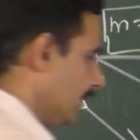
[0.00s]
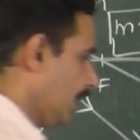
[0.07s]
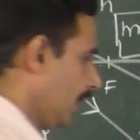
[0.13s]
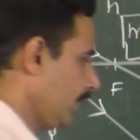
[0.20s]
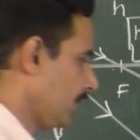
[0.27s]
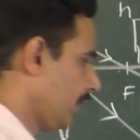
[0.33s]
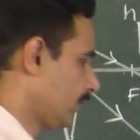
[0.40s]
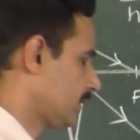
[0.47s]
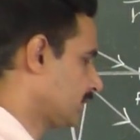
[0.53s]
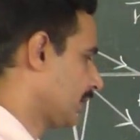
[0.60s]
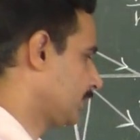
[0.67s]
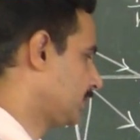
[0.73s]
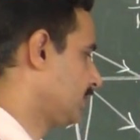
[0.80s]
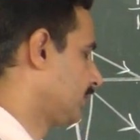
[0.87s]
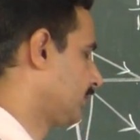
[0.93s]
Now you have to
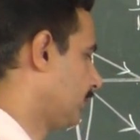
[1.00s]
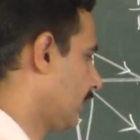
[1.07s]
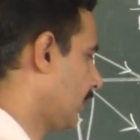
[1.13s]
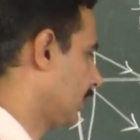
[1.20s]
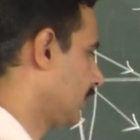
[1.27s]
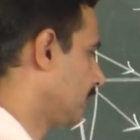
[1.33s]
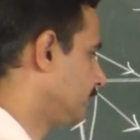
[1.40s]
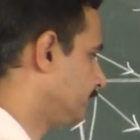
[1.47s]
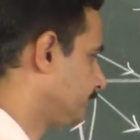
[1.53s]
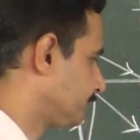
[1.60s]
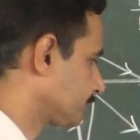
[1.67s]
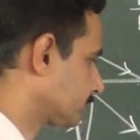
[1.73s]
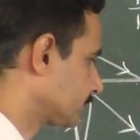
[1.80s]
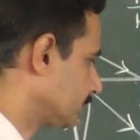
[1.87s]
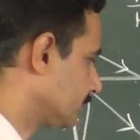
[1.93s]
substitute for
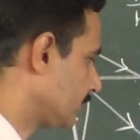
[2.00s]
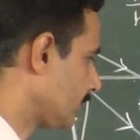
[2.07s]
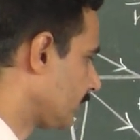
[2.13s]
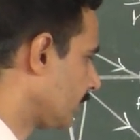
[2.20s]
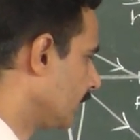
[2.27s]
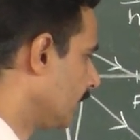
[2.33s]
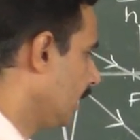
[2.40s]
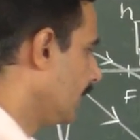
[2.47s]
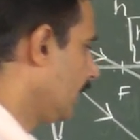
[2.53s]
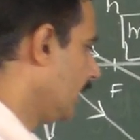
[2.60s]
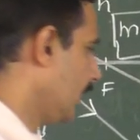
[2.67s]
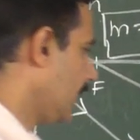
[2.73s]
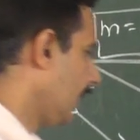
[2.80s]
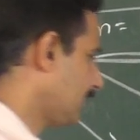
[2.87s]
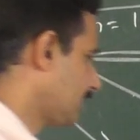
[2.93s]

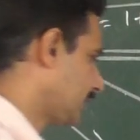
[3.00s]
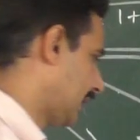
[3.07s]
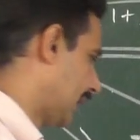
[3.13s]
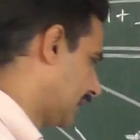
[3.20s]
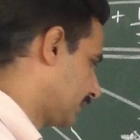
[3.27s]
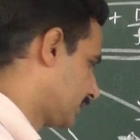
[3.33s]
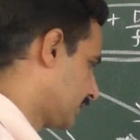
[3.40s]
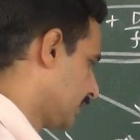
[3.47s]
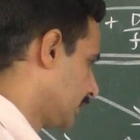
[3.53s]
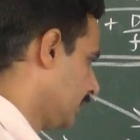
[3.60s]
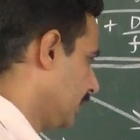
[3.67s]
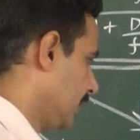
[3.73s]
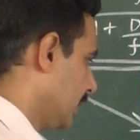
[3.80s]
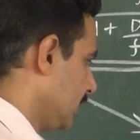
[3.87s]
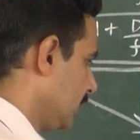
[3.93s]
H dash.
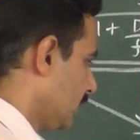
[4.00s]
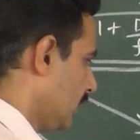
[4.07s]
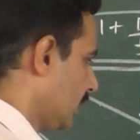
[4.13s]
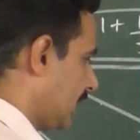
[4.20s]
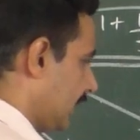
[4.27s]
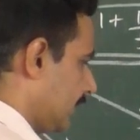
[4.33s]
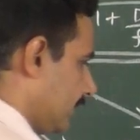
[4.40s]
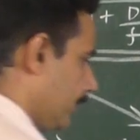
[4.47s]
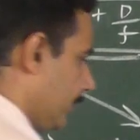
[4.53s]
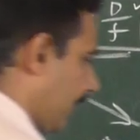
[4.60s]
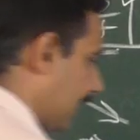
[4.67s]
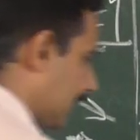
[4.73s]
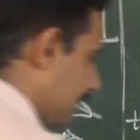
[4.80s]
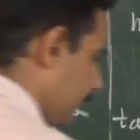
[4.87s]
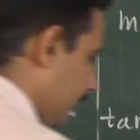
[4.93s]
You know that
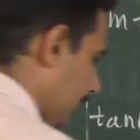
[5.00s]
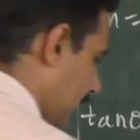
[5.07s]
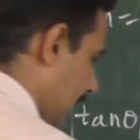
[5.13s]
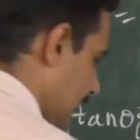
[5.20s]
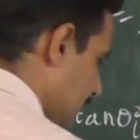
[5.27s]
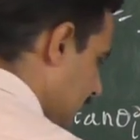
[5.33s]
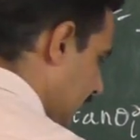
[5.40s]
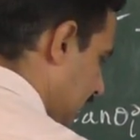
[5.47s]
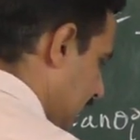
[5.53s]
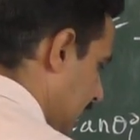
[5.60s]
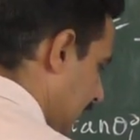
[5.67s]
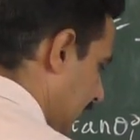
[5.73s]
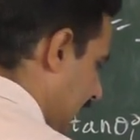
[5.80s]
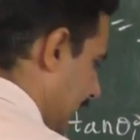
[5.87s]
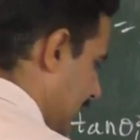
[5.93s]
magnification in
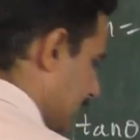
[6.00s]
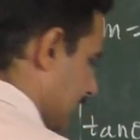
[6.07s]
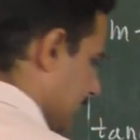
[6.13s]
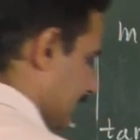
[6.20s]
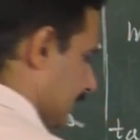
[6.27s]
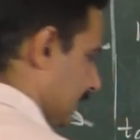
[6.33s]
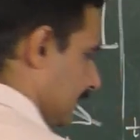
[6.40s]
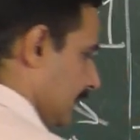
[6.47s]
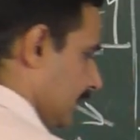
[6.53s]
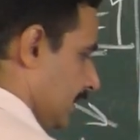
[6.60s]
a lens,